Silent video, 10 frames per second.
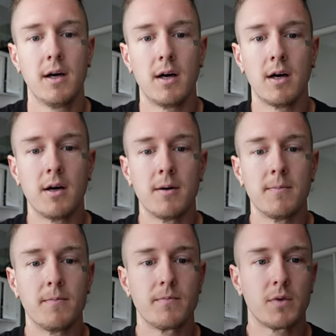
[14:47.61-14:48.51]

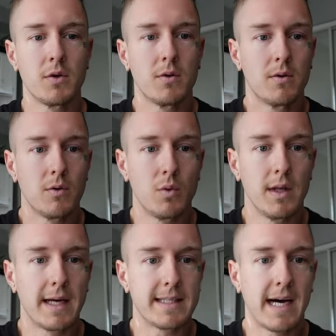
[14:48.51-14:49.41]
Um, we
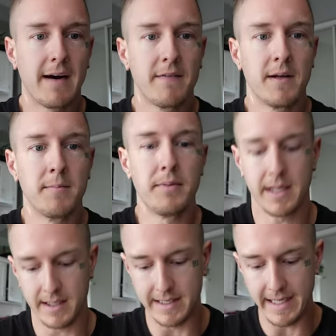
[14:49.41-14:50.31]
like to have them
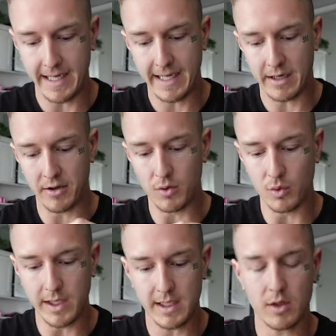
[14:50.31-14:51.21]
pick a day out of the
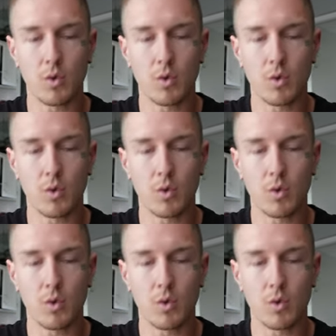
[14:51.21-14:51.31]
week